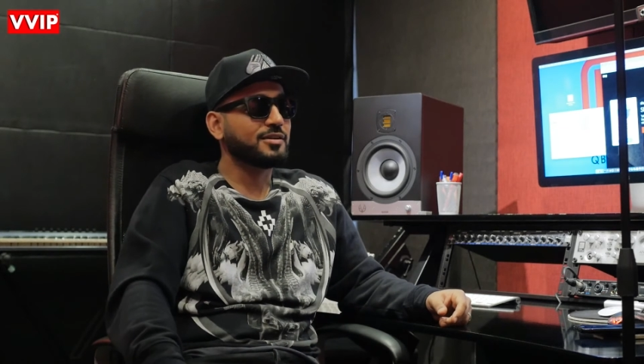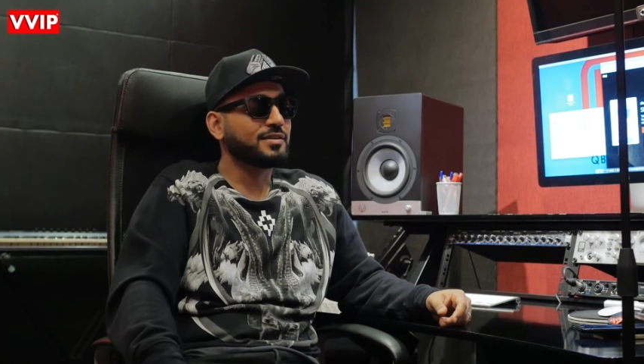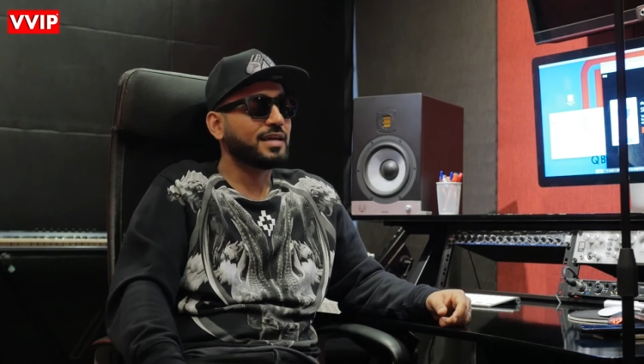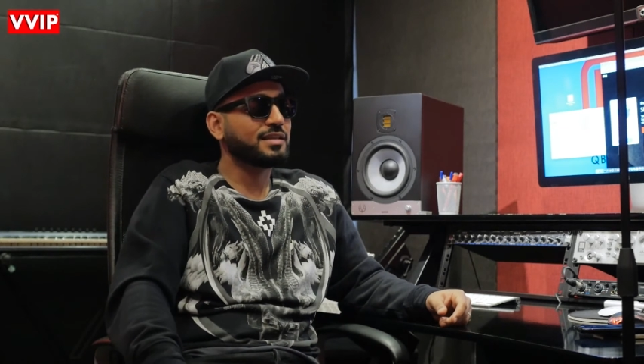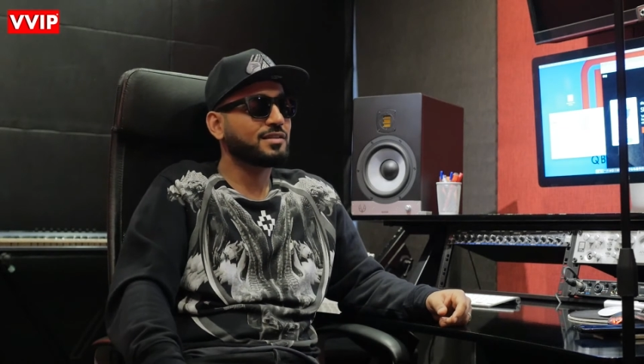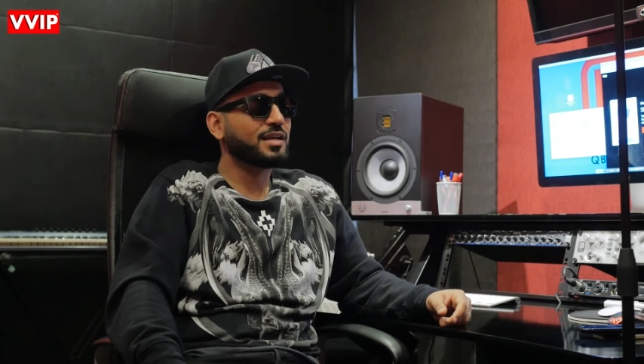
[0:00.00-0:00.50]
you
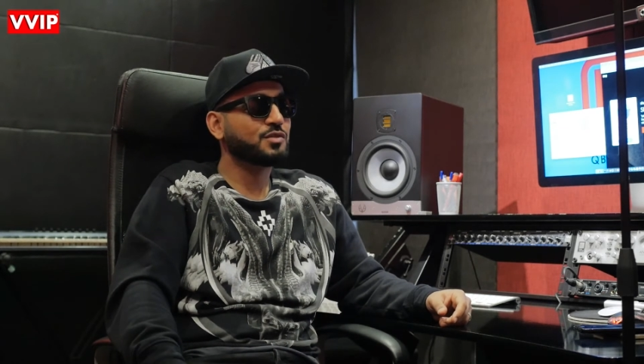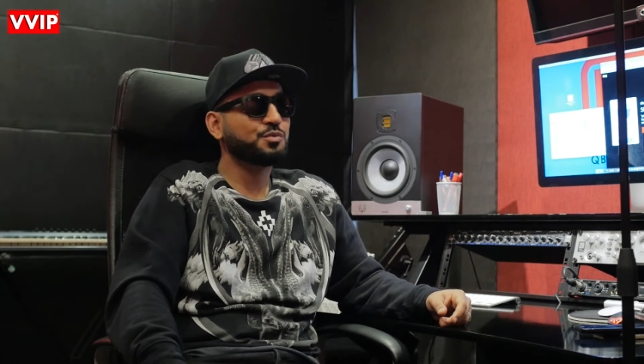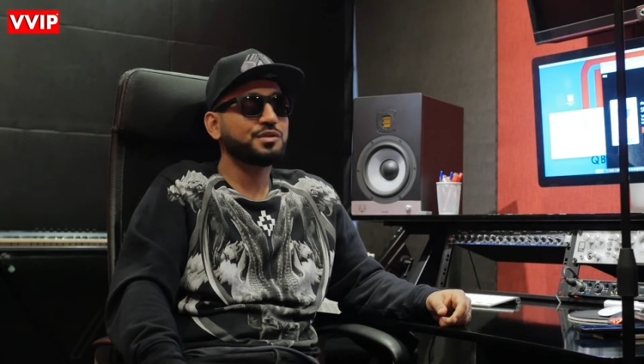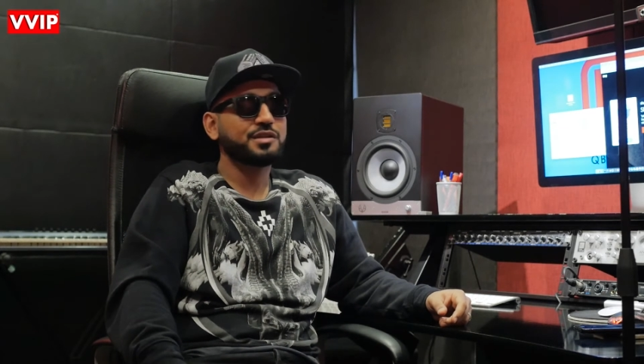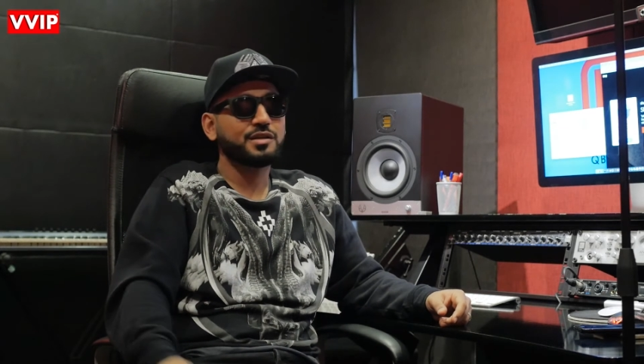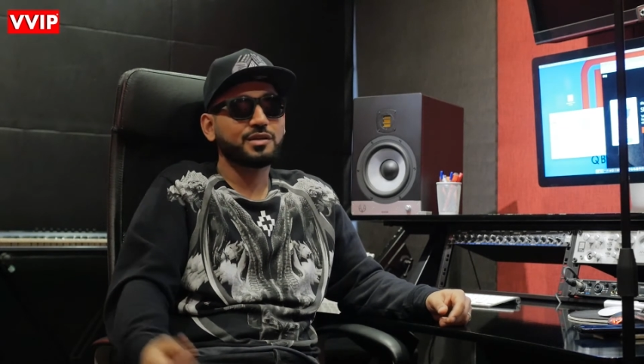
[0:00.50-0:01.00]
know,
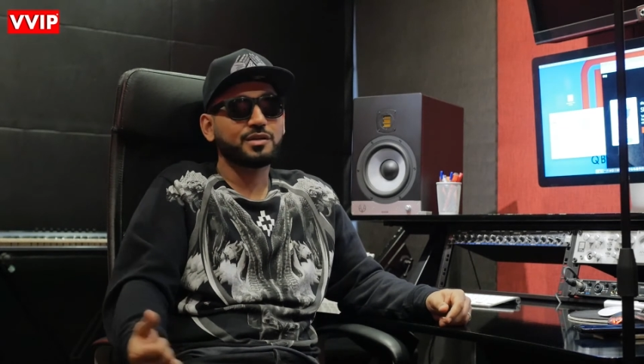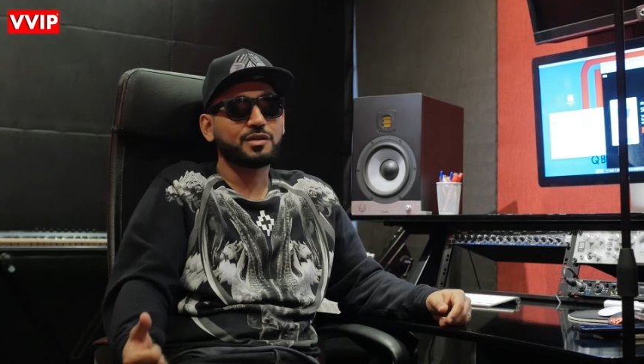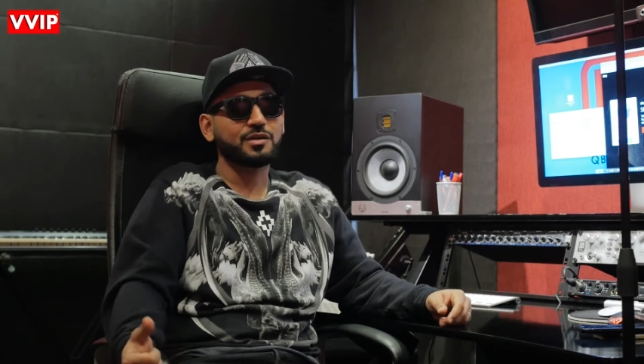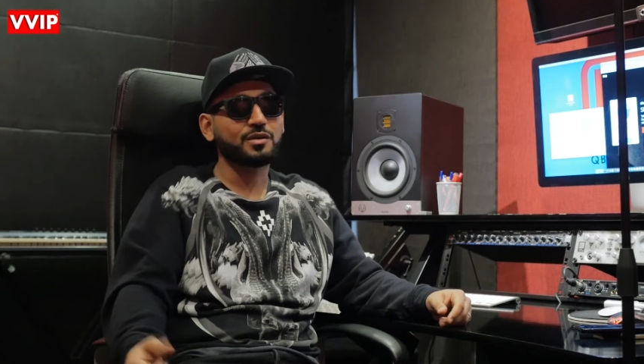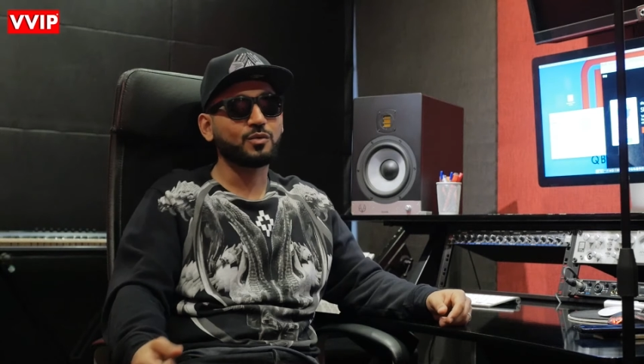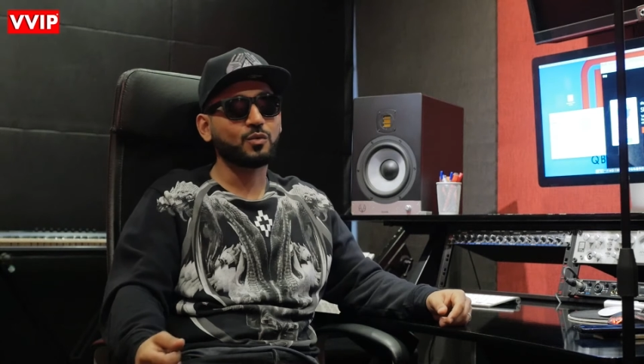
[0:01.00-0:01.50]
that's
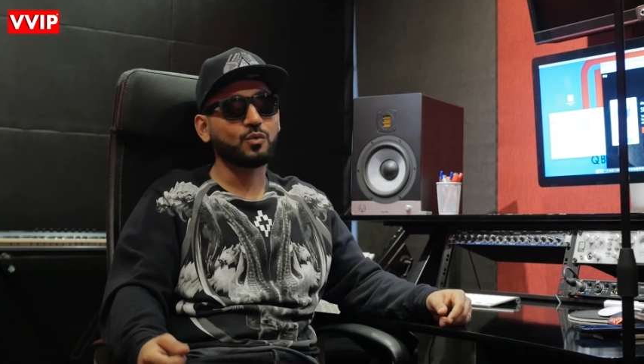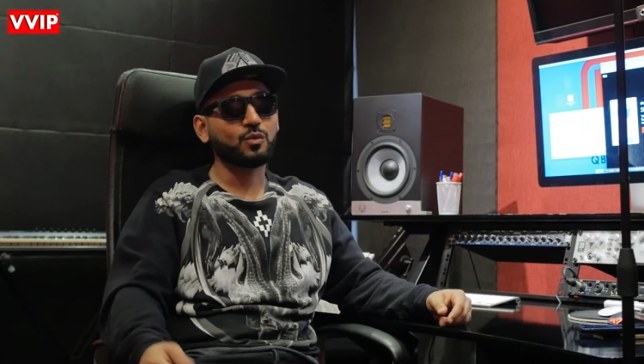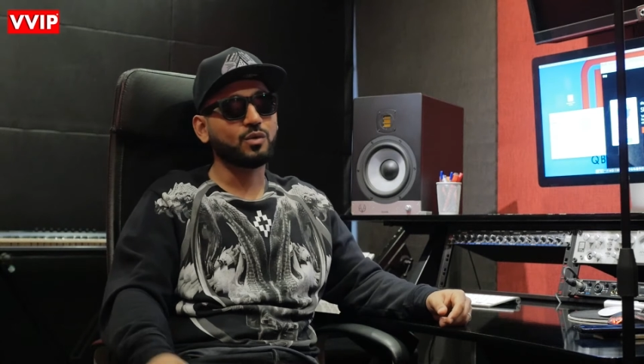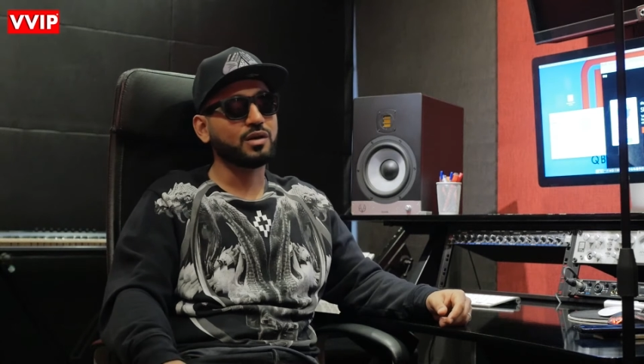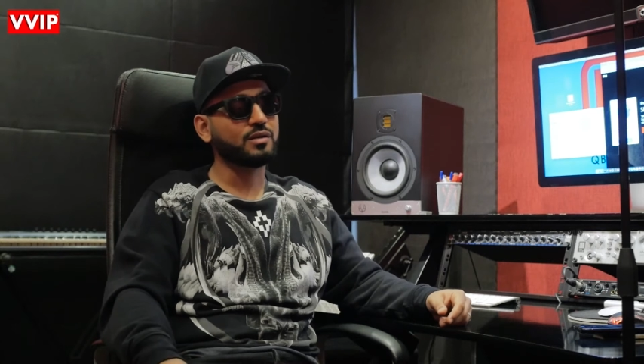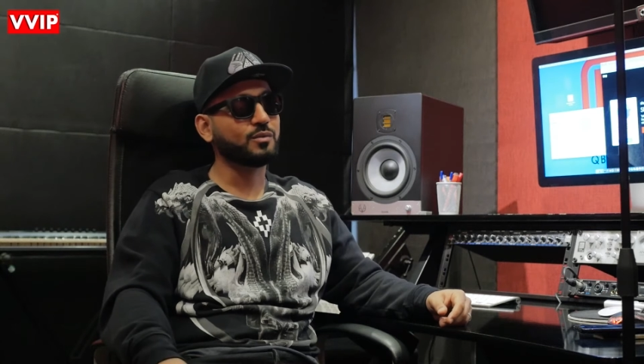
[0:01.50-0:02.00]
really
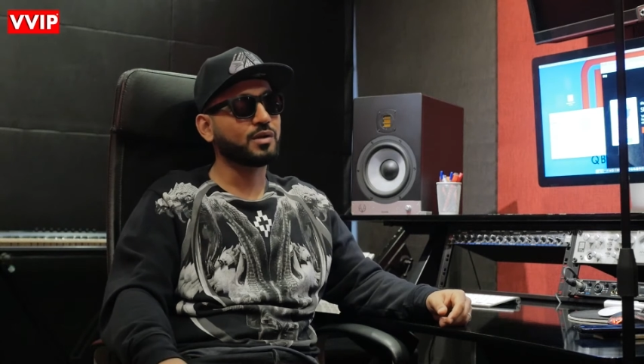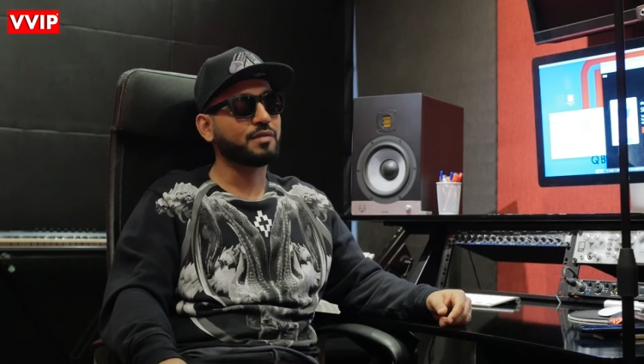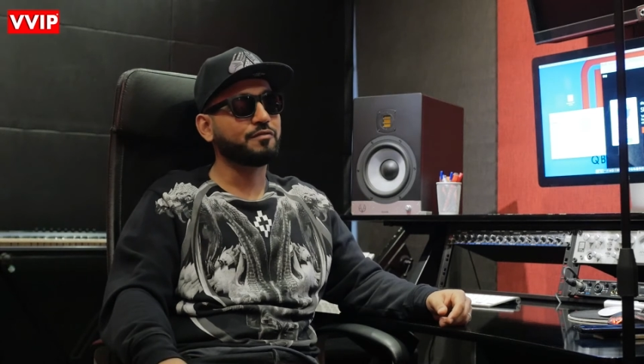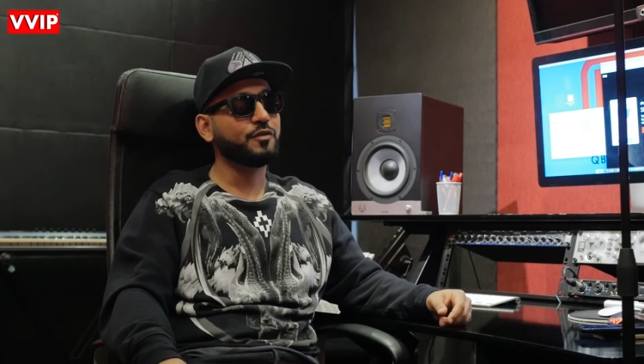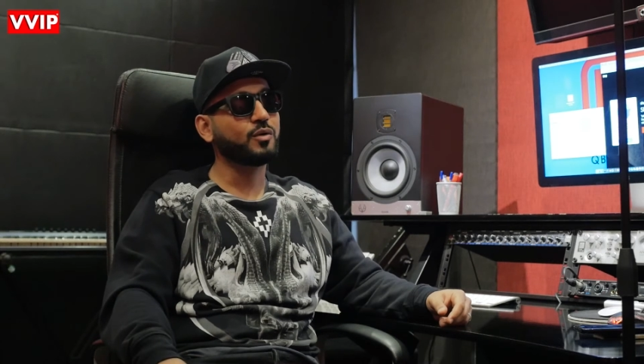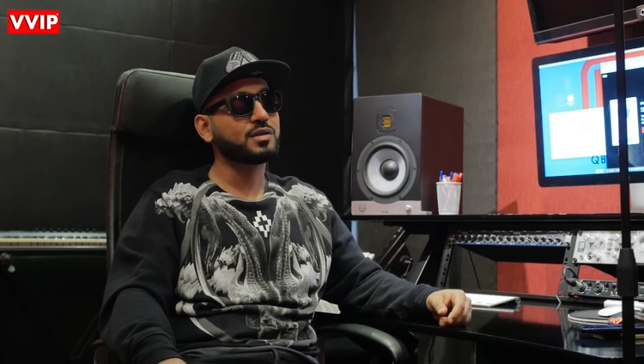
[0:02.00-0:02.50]

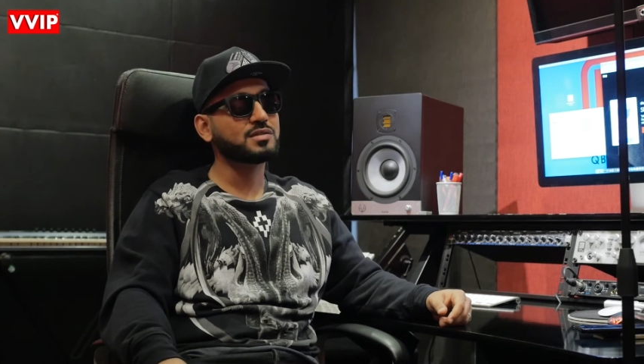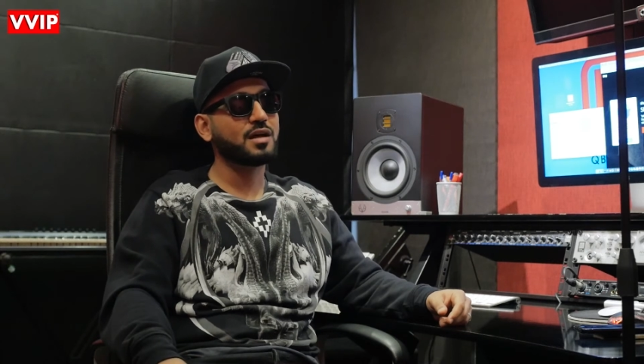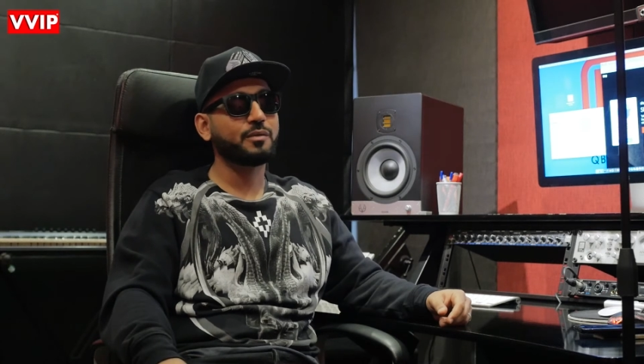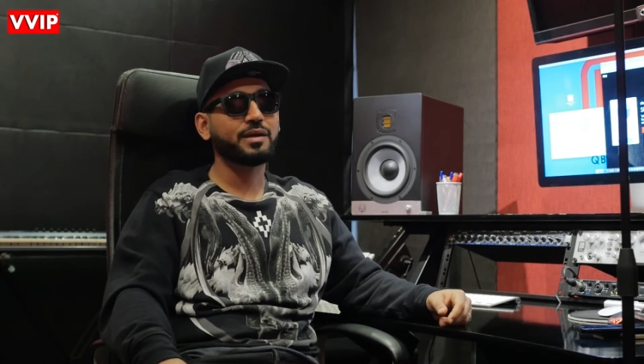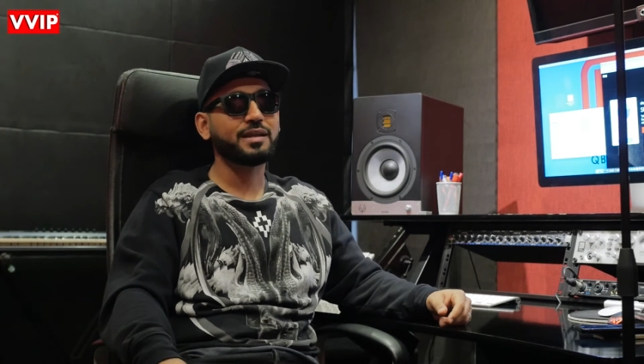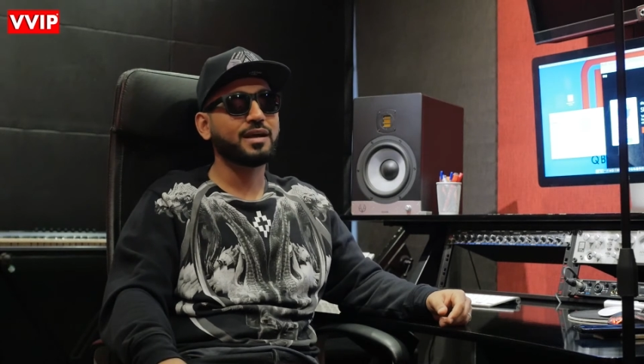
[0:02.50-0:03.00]
what I'm
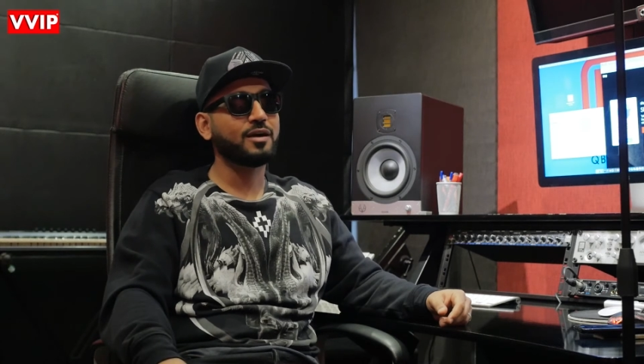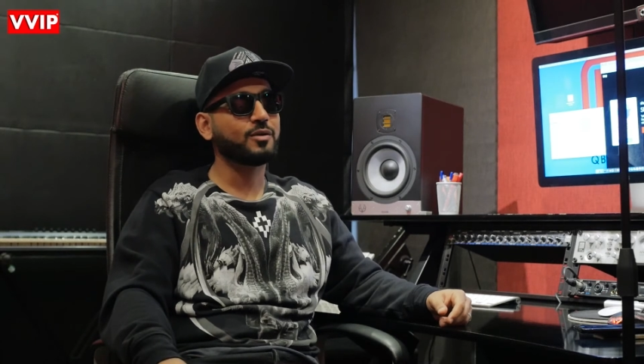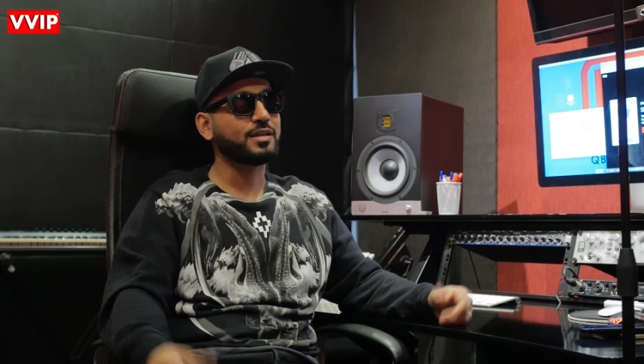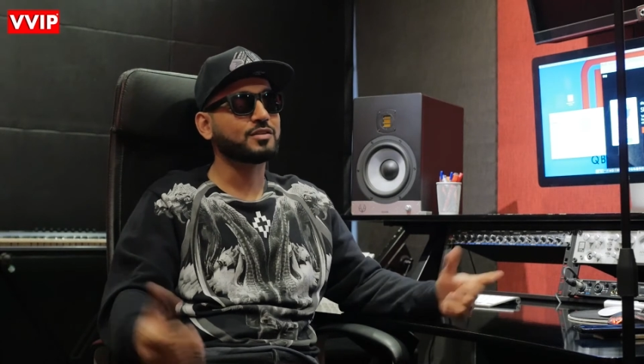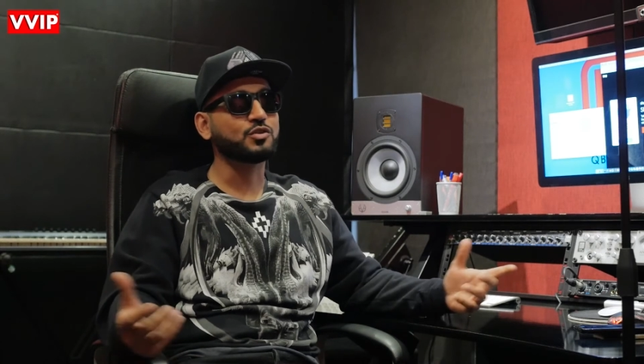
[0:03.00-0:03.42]
focused on right now.